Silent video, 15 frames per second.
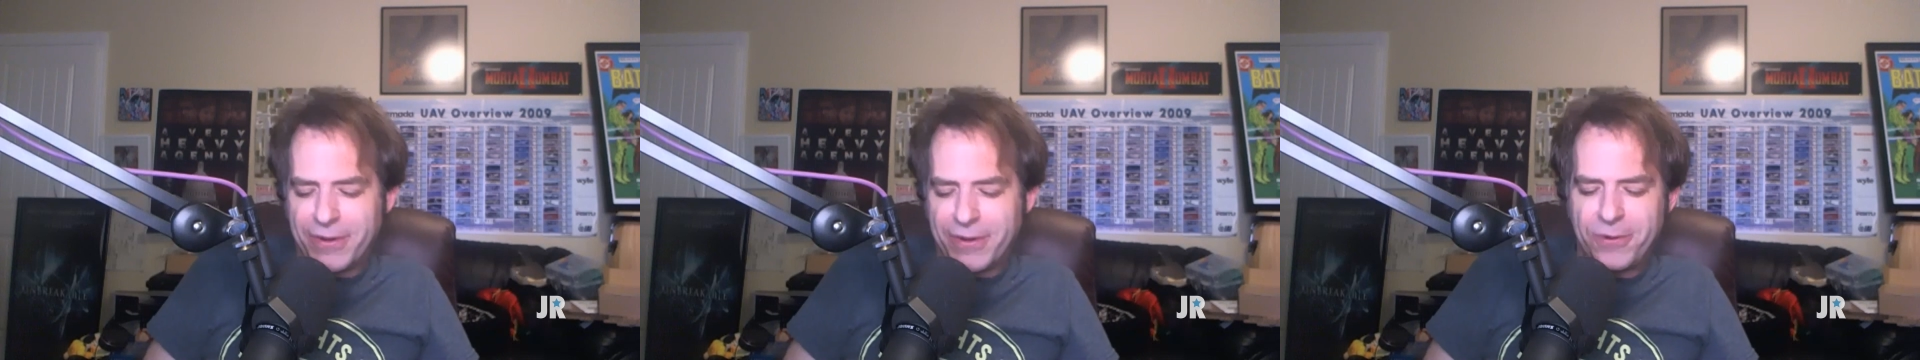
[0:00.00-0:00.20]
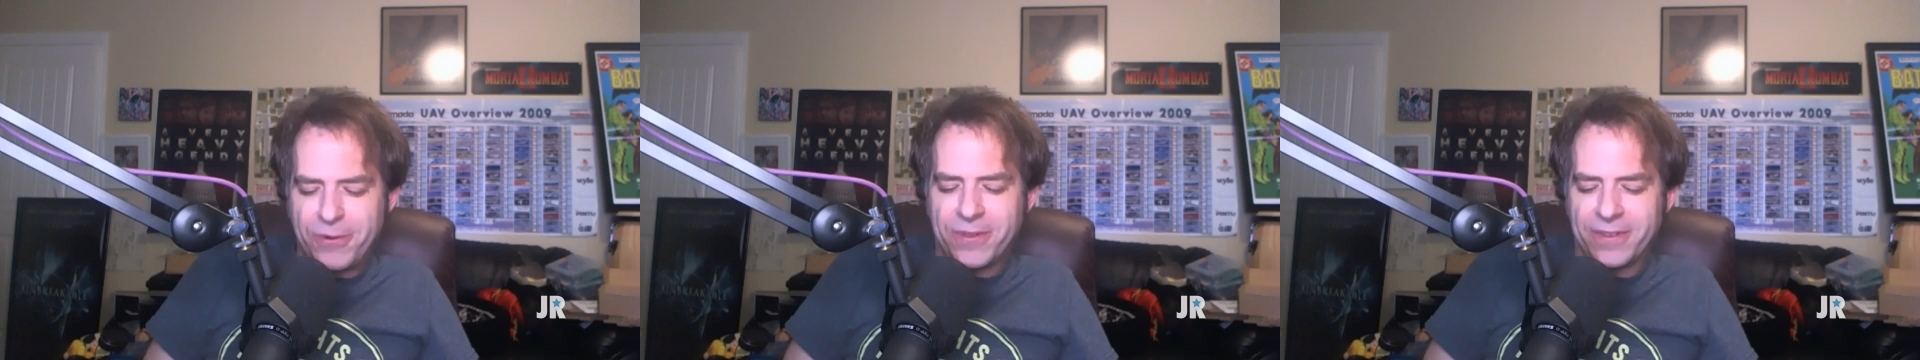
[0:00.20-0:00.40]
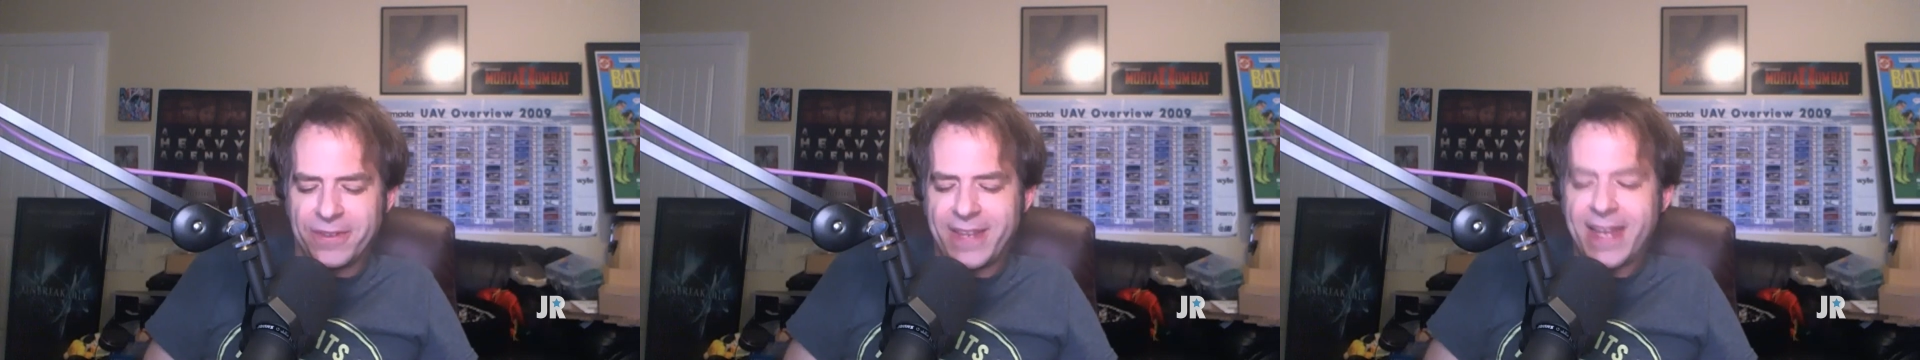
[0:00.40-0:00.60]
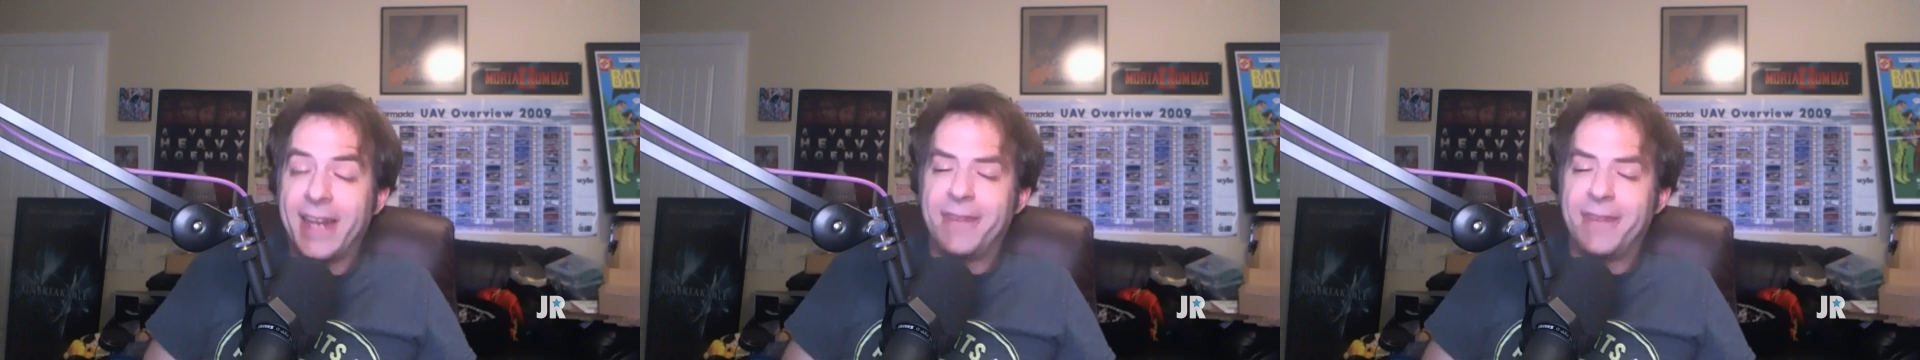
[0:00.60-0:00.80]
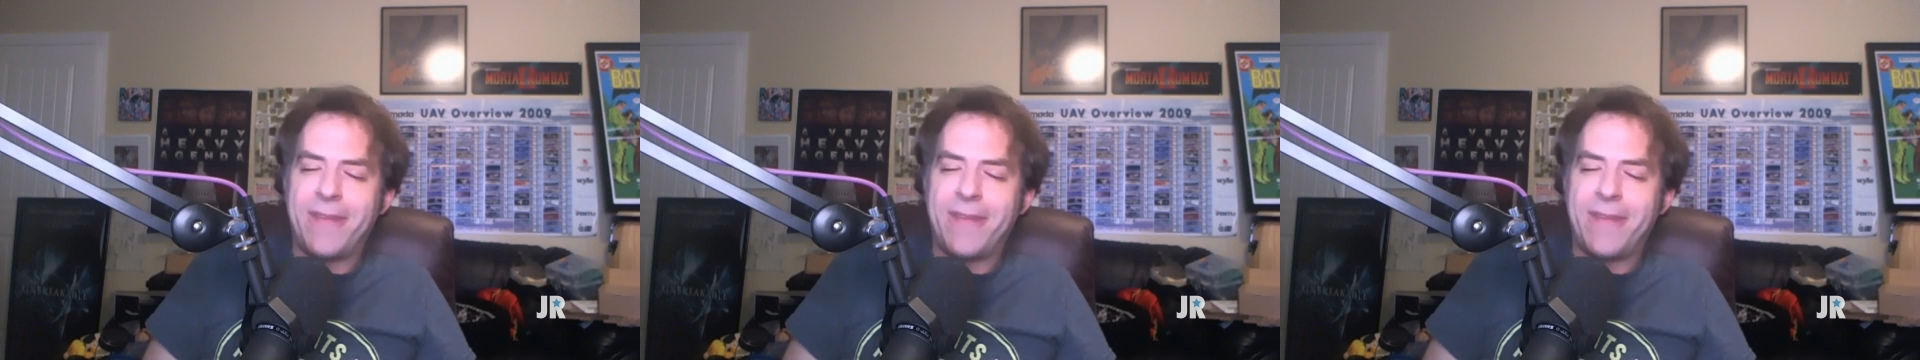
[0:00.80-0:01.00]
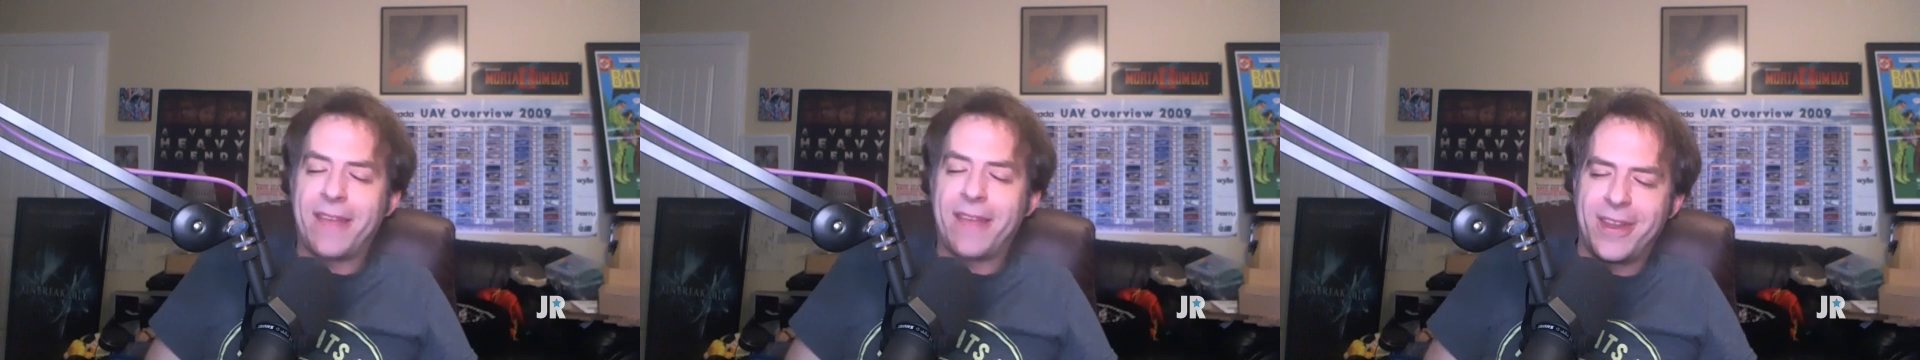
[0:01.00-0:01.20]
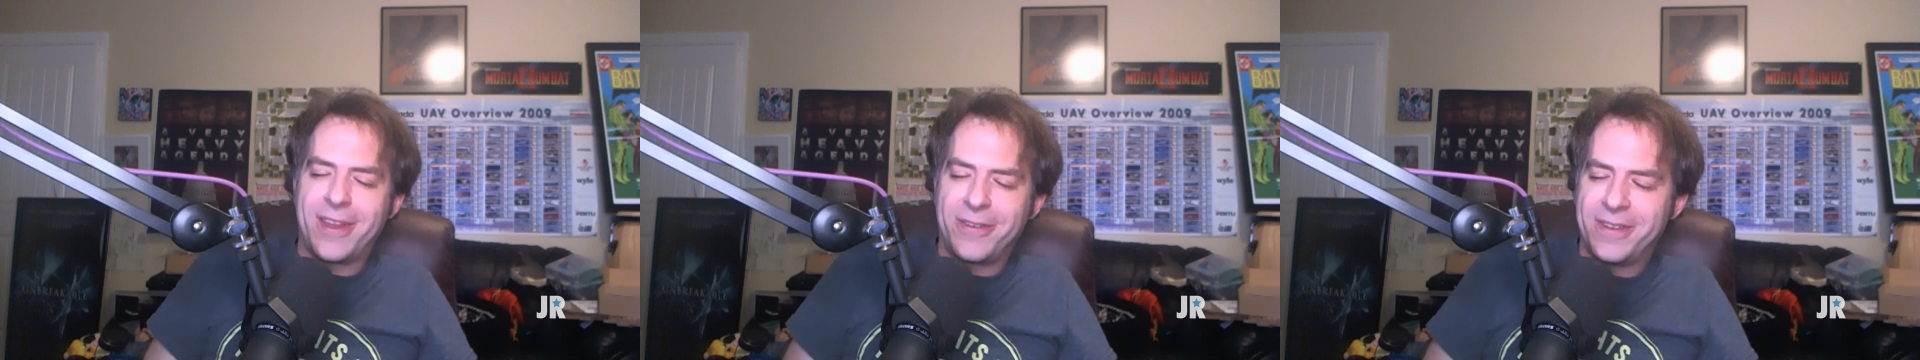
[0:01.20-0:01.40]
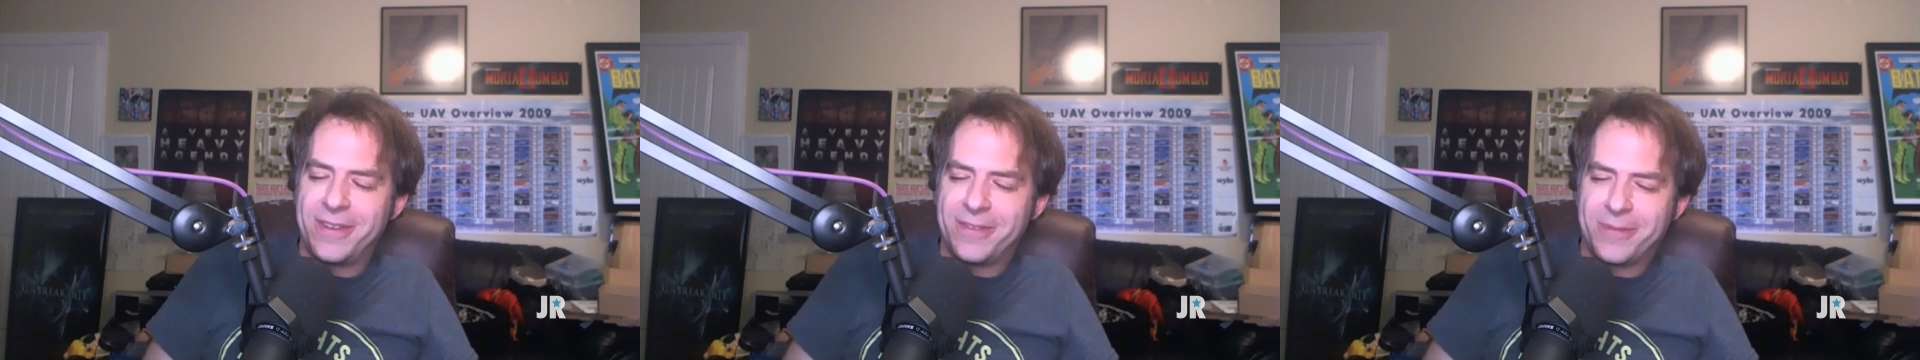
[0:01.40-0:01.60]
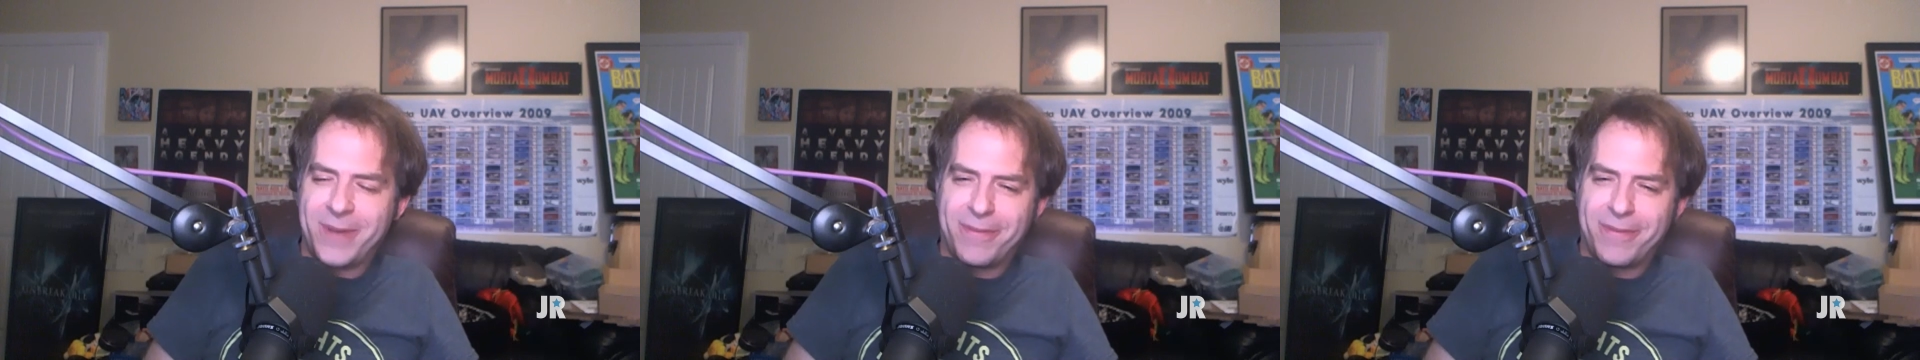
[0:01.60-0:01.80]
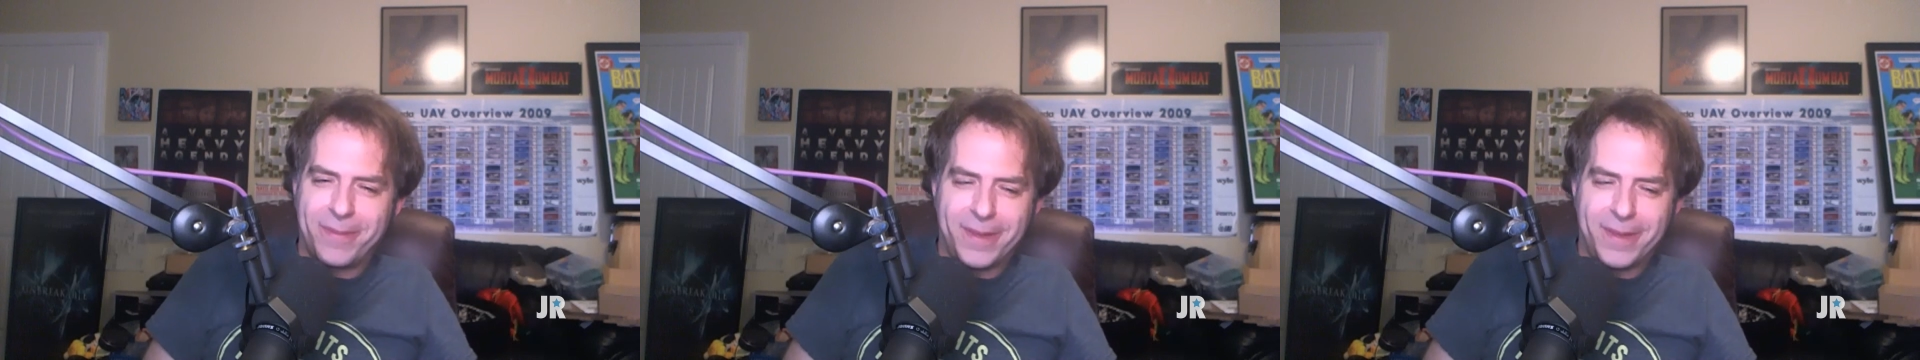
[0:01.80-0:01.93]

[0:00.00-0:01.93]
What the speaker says: truth is taking vast energies away from the